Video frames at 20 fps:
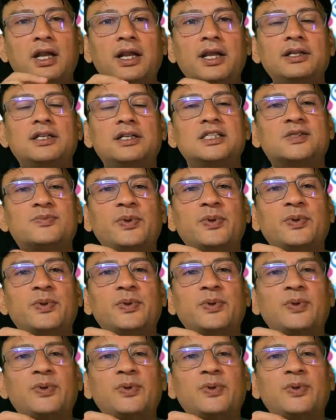the
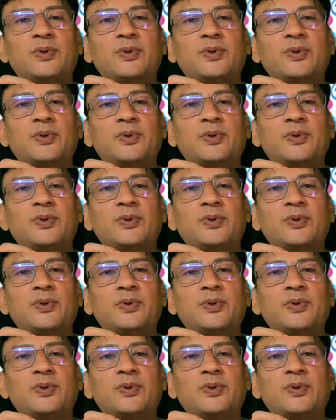specific place and
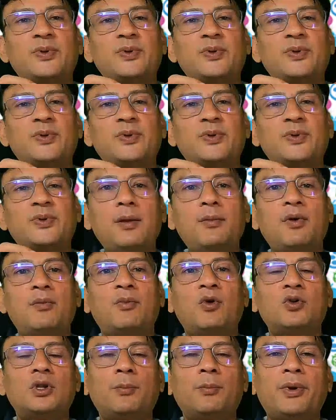date and time about
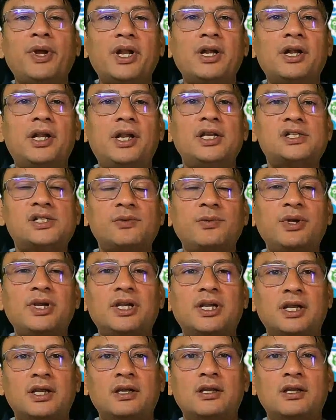the parent-teacher meeting.